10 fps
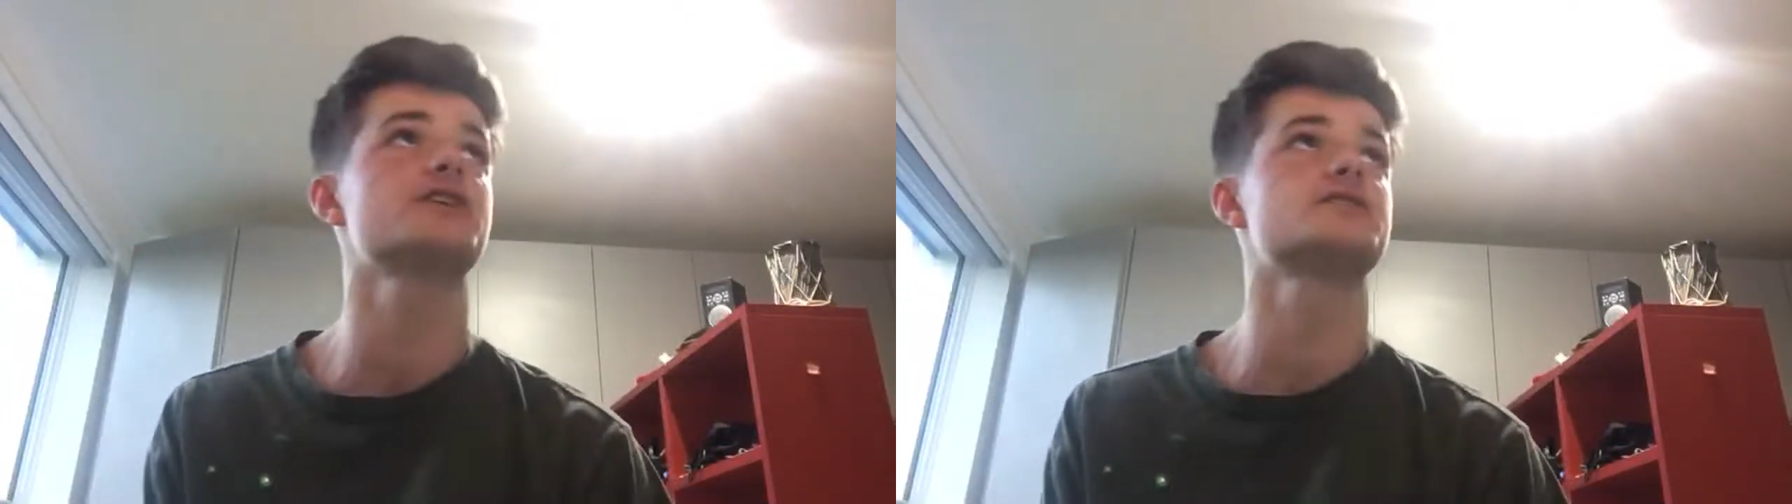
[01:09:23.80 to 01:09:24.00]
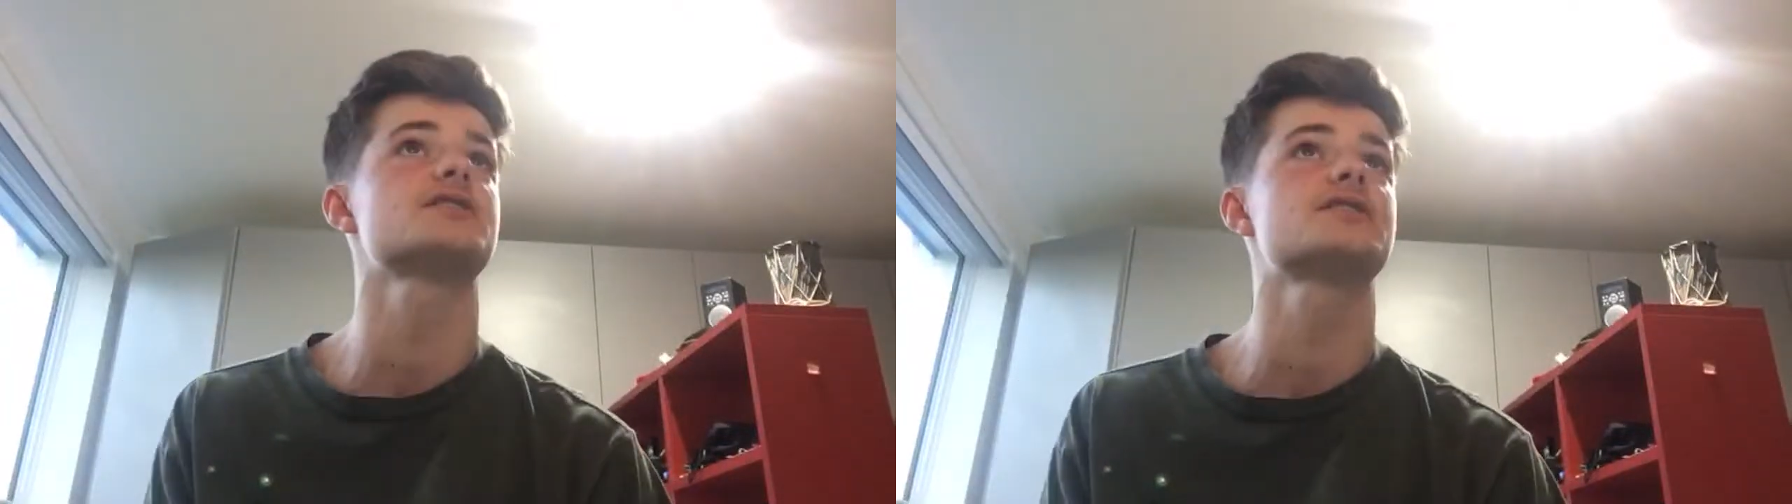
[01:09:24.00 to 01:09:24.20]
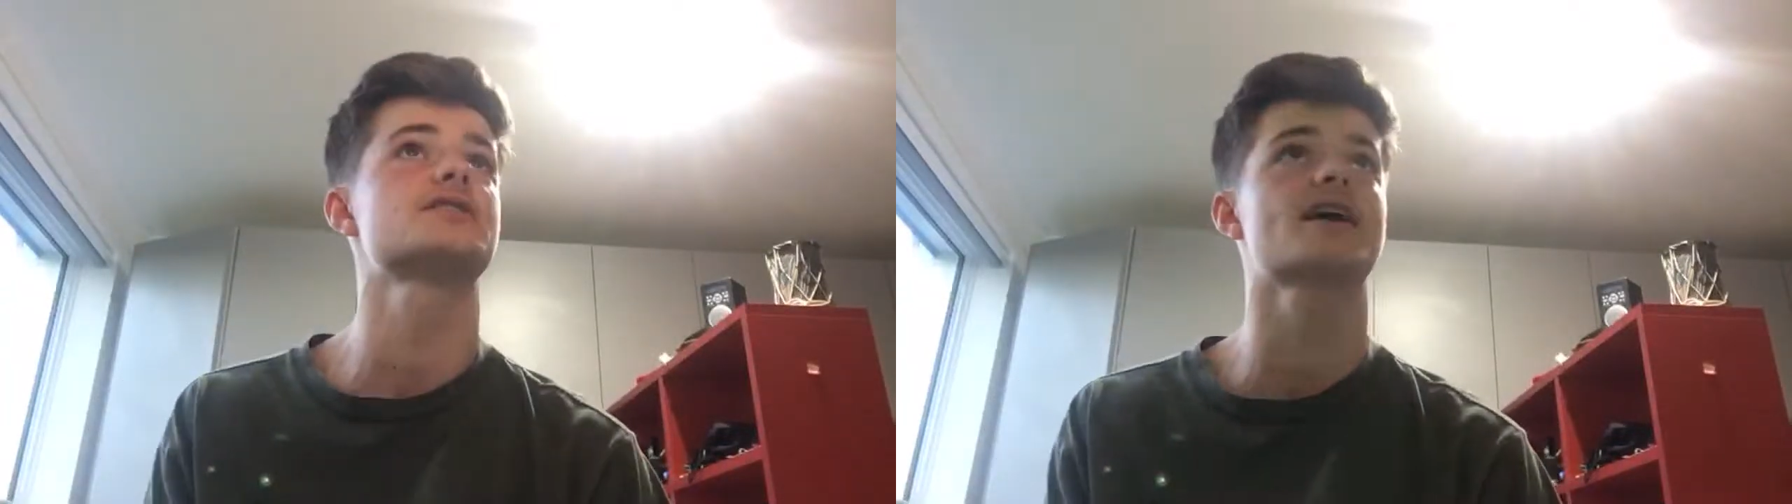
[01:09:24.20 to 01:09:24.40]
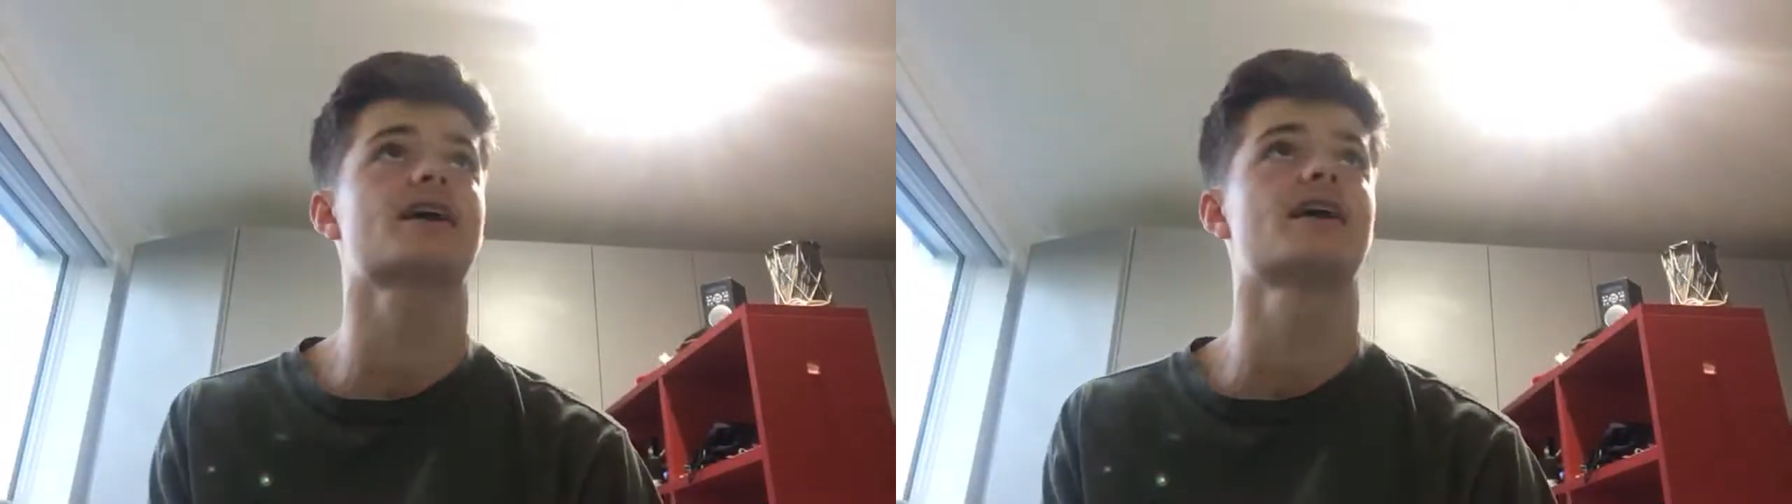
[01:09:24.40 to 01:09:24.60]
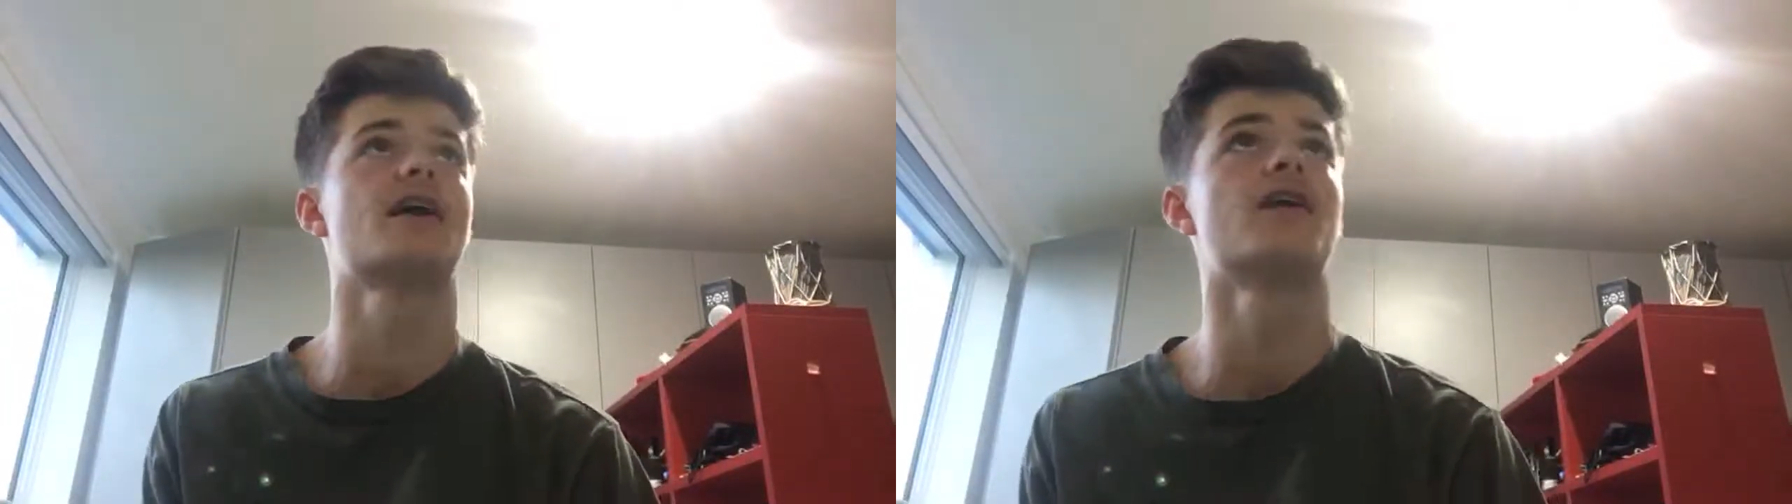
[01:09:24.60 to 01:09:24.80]
to the second
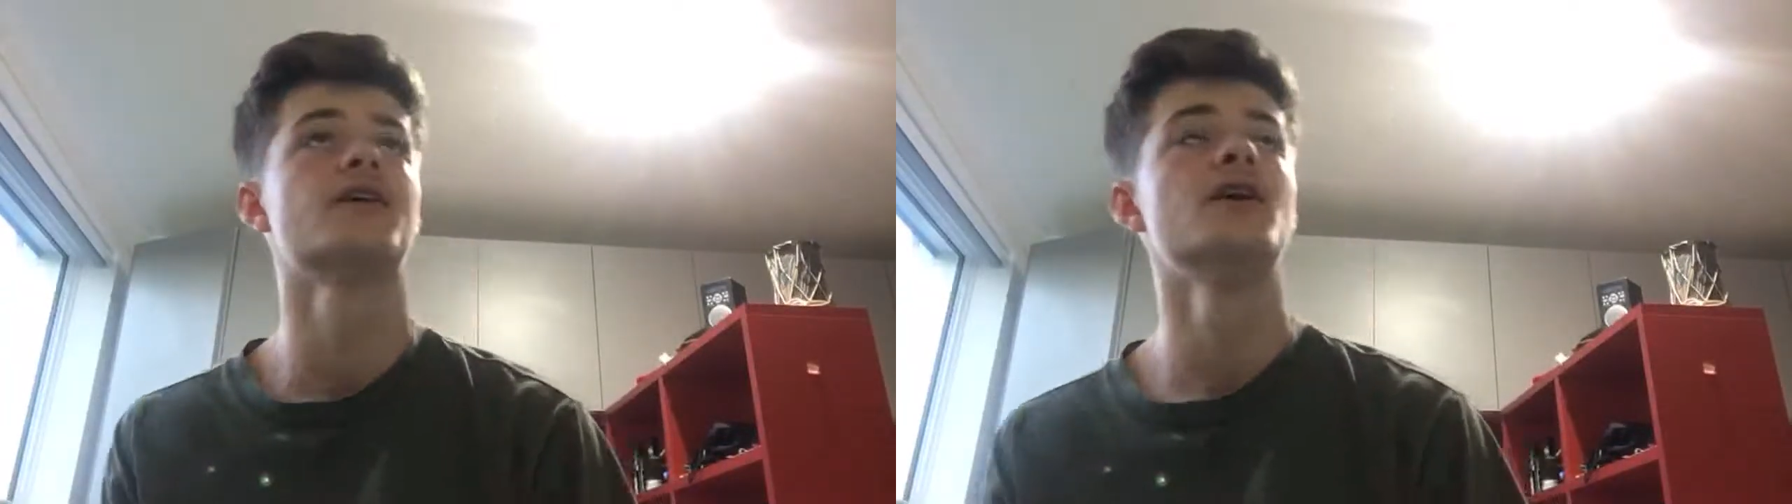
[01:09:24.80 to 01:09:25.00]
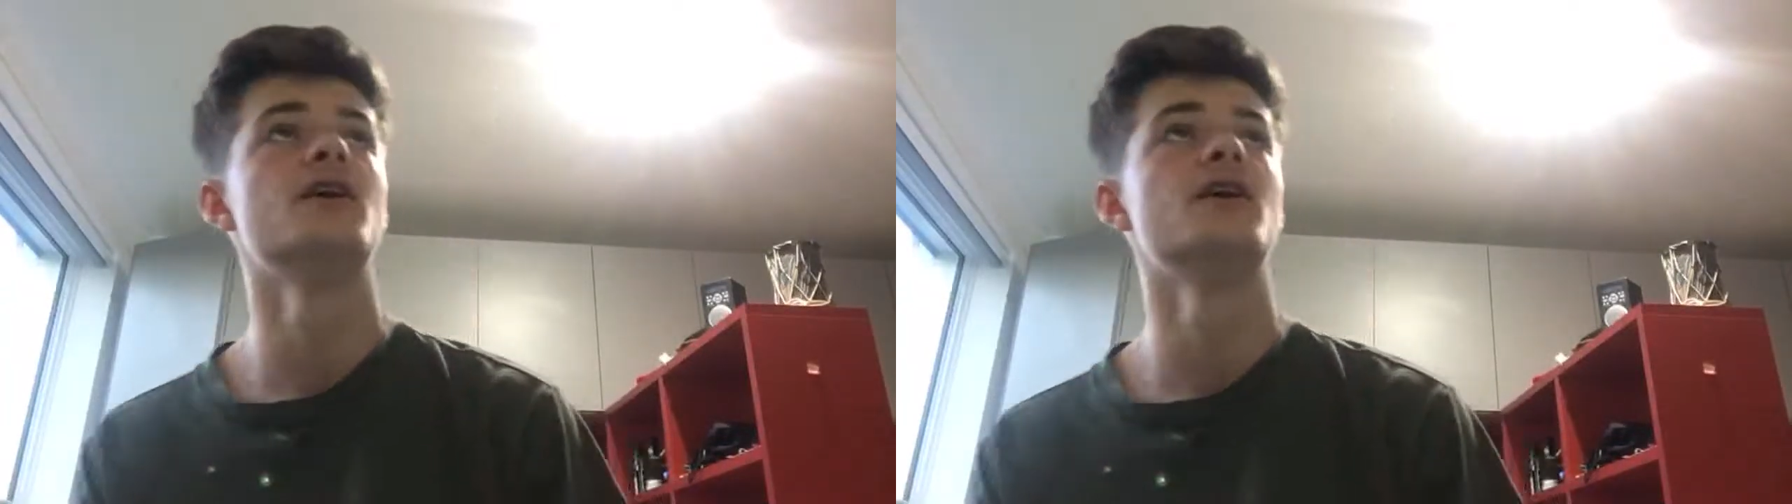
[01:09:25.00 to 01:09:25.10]
half